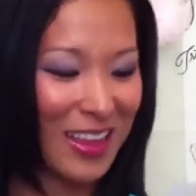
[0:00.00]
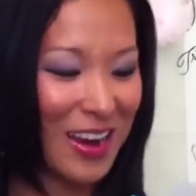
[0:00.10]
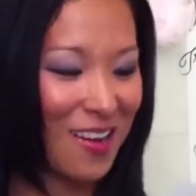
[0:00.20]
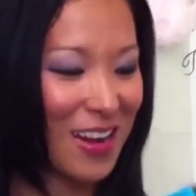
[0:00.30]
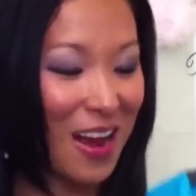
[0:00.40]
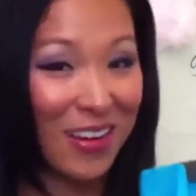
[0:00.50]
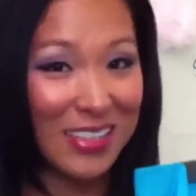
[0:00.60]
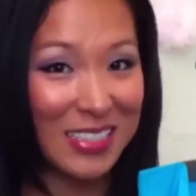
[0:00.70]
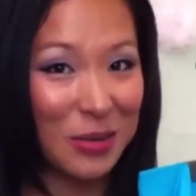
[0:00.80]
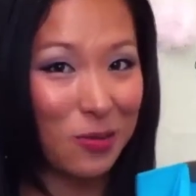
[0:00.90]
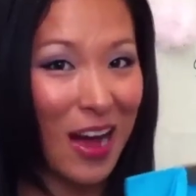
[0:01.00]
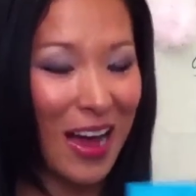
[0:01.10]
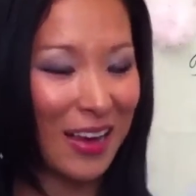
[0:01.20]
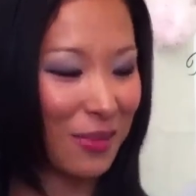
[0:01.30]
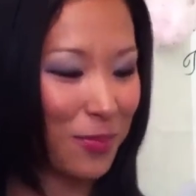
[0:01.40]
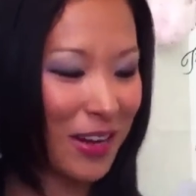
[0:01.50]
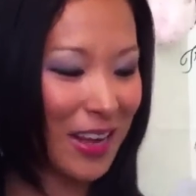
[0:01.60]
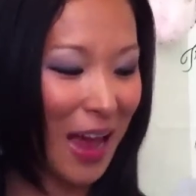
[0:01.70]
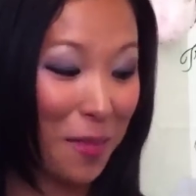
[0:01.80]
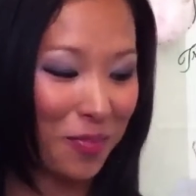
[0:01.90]
in there, and now I see why. It's
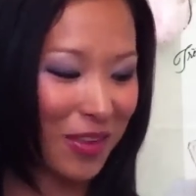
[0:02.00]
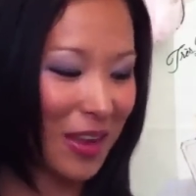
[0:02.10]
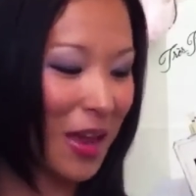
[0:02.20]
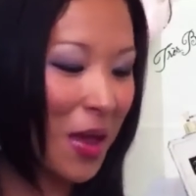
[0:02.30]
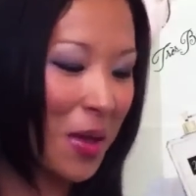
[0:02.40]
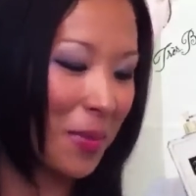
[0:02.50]
pretty empty.